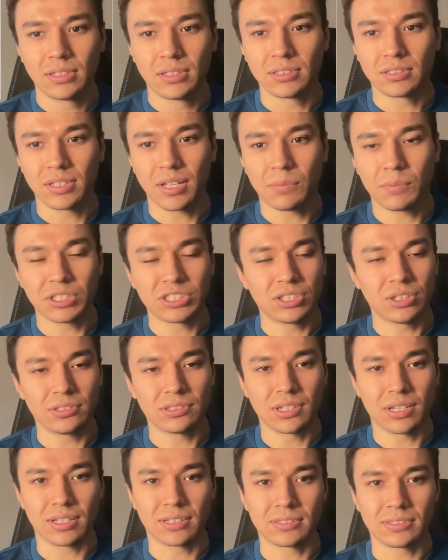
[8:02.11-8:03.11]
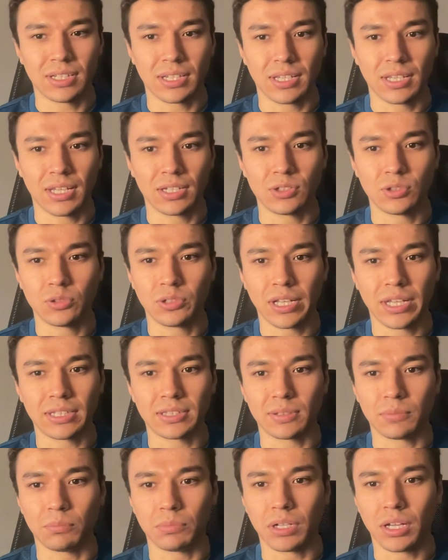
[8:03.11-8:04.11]
There's not much else I can say. I do
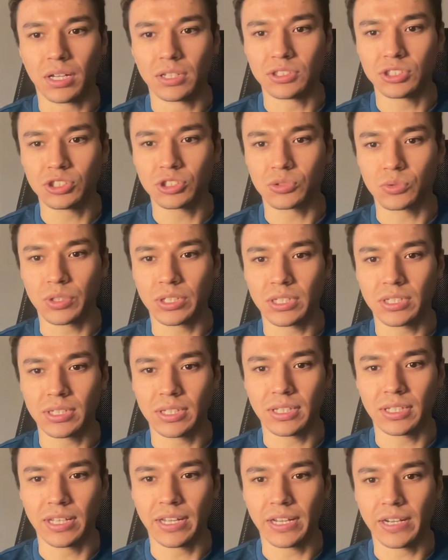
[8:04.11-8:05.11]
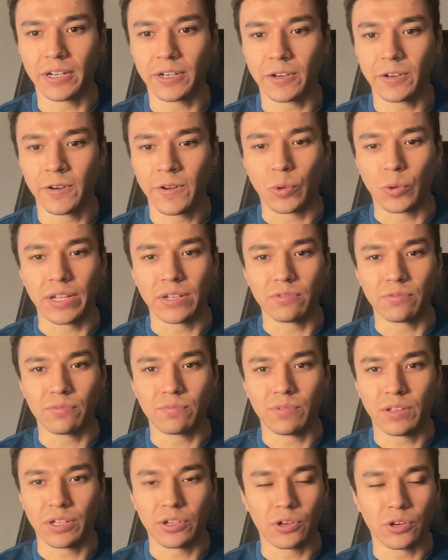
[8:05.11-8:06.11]
like the blonde streak in the hair. Great
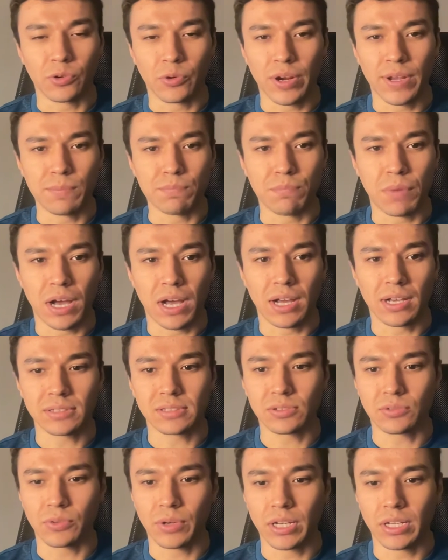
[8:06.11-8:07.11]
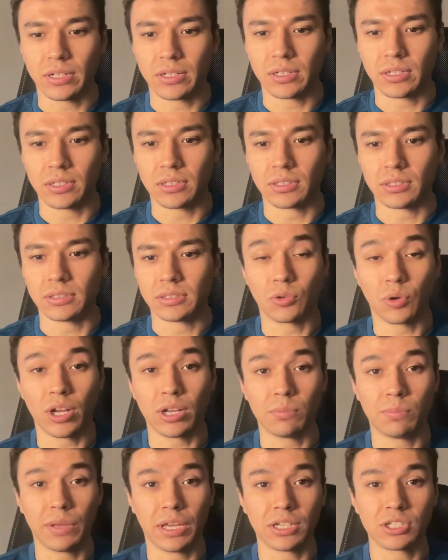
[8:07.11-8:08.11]
figure, great box, great
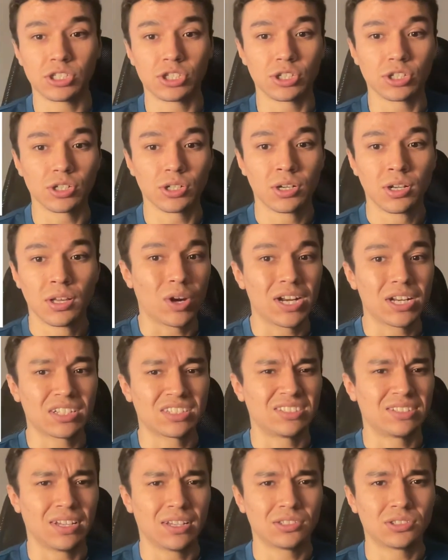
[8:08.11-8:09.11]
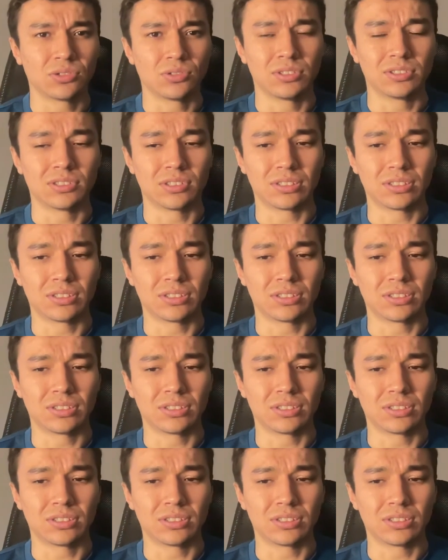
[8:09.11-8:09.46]
picture, great accessories.